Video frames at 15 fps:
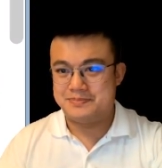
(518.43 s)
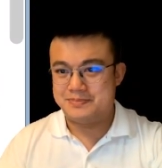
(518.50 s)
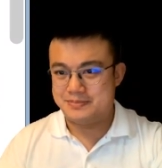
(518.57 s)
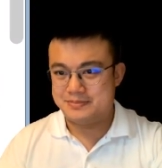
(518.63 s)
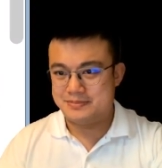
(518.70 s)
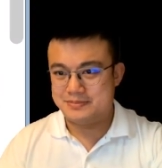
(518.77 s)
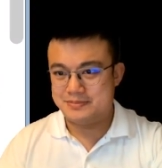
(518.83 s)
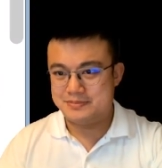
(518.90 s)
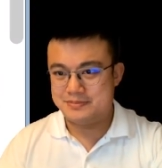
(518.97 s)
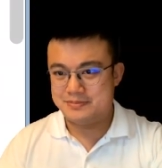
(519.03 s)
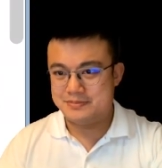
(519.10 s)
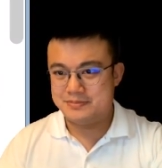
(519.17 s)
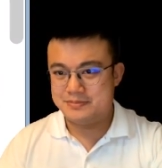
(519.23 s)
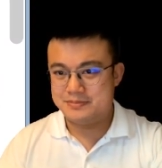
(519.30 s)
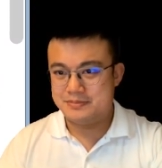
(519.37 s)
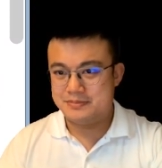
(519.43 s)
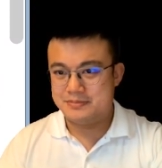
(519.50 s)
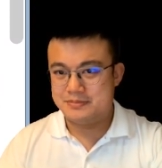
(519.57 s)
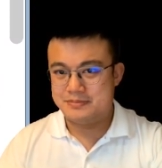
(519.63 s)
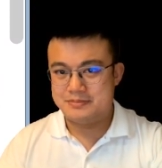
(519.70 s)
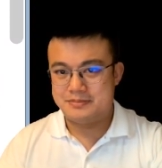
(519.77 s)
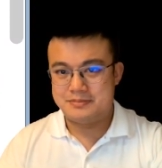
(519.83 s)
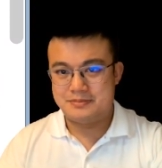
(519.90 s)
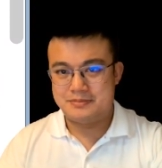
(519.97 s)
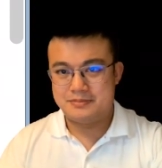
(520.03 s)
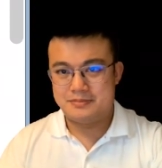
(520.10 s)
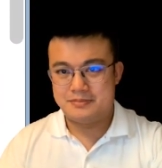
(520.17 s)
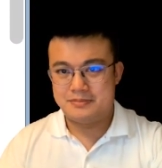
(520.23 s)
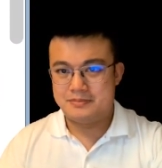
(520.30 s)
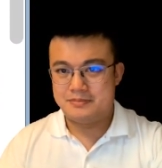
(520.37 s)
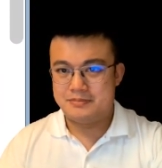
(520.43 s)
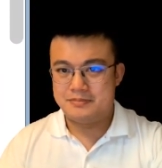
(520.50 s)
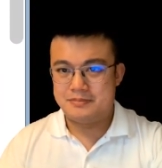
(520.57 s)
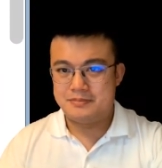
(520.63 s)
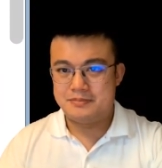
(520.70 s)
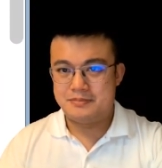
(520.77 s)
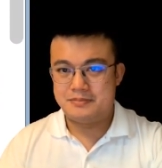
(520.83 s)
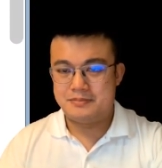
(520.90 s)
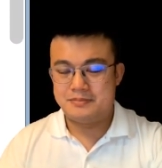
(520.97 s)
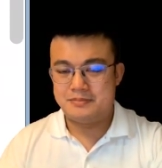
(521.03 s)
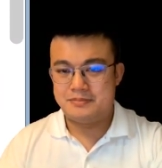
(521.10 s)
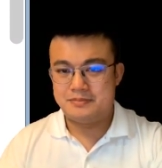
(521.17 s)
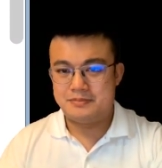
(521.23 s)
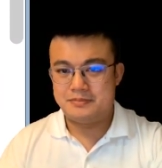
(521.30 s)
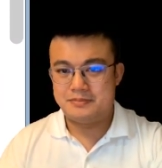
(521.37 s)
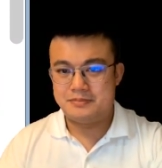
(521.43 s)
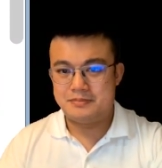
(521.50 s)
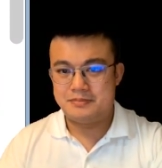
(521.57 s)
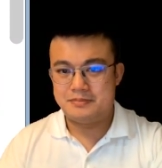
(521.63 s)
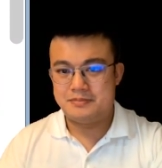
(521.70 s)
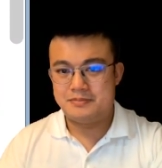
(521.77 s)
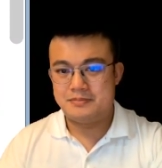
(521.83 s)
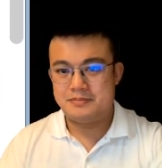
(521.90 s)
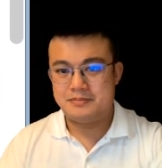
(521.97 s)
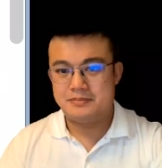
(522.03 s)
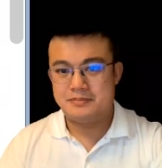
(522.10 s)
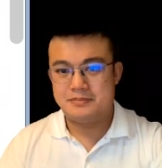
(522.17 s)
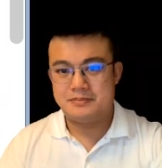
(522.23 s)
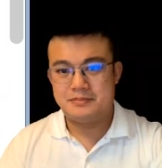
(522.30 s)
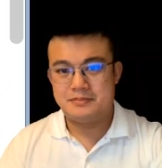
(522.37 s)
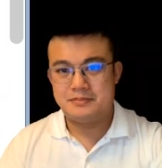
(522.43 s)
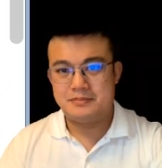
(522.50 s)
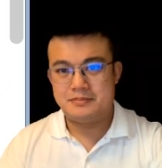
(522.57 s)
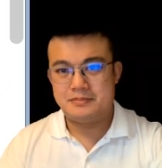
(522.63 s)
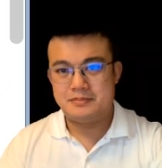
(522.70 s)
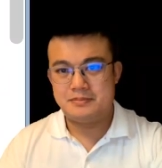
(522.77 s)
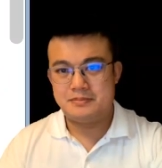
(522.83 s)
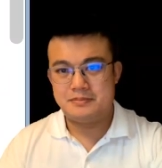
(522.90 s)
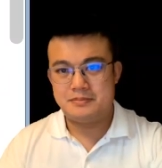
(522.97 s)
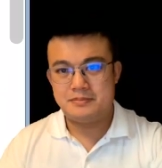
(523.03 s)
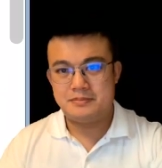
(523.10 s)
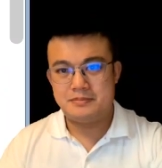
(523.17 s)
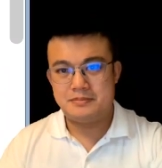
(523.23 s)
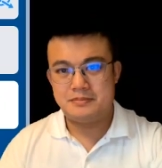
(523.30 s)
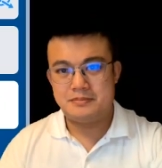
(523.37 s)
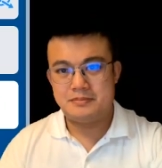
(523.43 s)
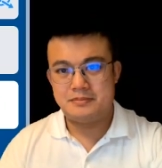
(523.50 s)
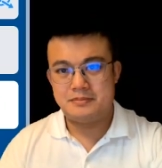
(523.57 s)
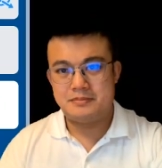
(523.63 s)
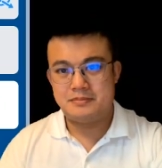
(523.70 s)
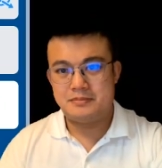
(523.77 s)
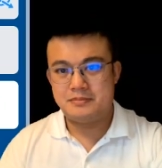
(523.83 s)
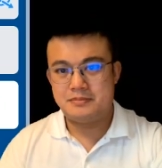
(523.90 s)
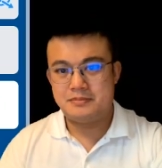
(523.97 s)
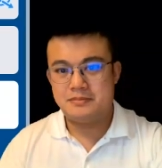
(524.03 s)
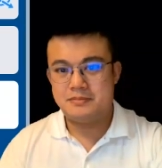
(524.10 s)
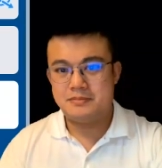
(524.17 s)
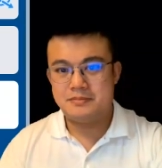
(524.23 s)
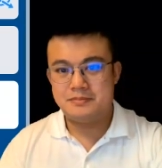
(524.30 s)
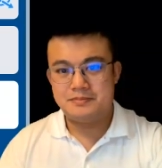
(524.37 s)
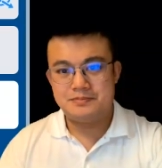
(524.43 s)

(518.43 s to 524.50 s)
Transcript: (no one is talking)